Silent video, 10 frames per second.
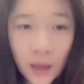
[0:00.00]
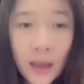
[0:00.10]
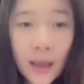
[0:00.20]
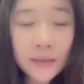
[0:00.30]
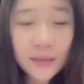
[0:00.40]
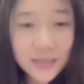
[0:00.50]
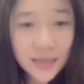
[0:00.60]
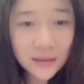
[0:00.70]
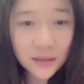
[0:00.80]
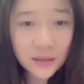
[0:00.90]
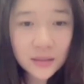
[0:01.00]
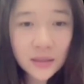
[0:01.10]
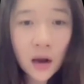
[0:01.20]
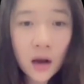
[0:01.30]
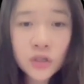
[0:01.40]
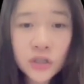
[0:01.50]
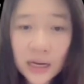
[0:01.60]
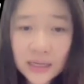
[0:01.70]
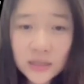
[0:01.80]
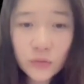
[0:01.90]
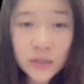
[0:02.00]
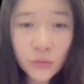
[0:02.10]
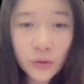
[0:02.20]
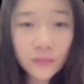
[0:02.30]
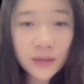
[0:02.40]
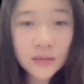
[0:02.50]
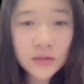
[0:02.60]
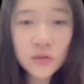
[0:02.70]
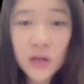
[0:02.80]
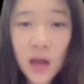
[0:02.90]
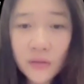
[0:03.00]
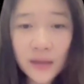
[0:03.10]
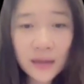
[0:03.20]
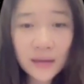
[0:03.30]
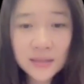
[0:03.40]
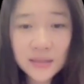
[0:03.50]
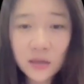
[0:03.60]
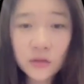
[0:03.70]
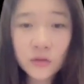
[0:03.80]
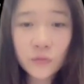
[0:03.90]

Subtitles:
In this sentence, a Chinese restaurant is not the antecedent